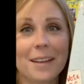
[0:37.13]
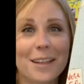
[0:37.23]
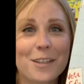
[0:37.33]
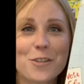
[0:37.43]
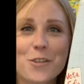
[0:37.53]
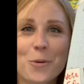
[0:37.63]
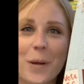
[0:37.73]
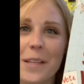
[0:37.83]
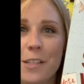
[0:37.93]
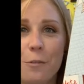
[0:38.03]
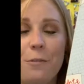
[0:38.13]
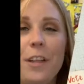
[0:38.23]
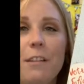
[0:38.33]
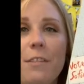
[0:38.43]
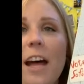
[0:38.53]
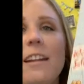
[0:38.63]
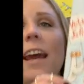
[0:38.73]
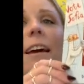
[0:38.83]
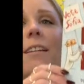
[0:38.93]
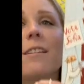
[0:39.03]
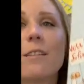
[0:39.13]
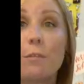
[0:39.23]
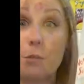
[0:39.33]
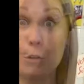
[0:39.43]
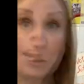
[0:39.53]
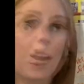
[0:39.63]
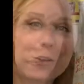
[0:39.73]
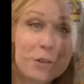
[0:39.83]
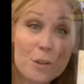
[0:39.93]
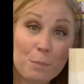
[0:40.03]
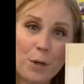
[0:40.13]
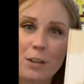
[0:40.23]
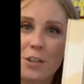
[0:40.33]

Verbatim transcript: and enjoy Sofia Valdez. Look, under the book